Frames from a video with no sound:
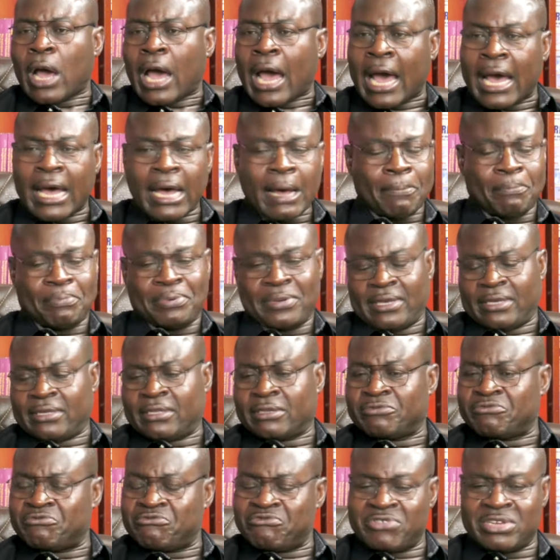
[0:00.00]
Our
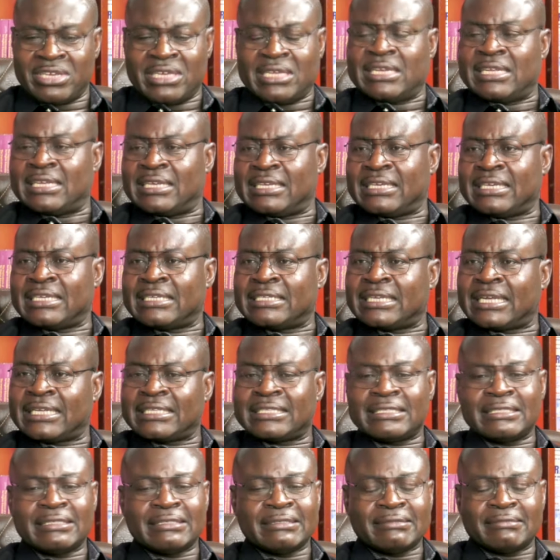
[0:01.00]
appeal really is
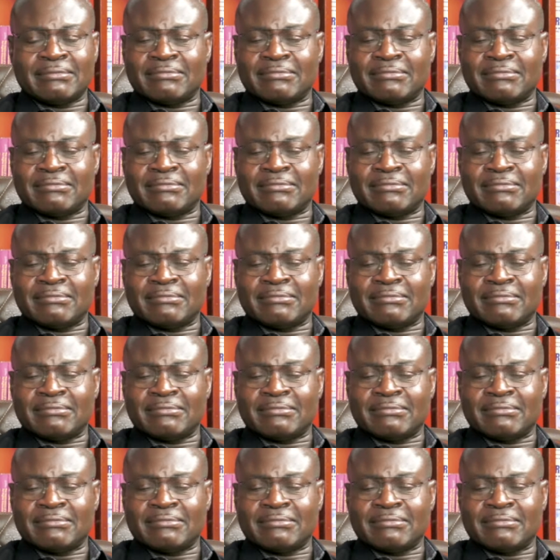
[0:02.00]
that